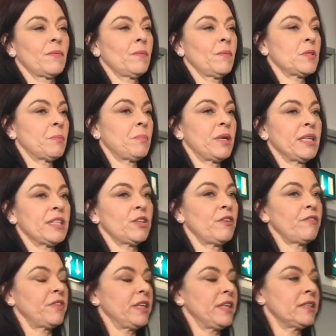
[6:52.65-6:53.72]
was a pretty
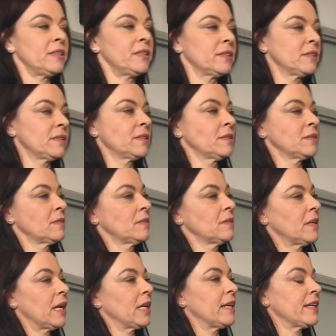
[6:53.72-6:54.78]
tough year and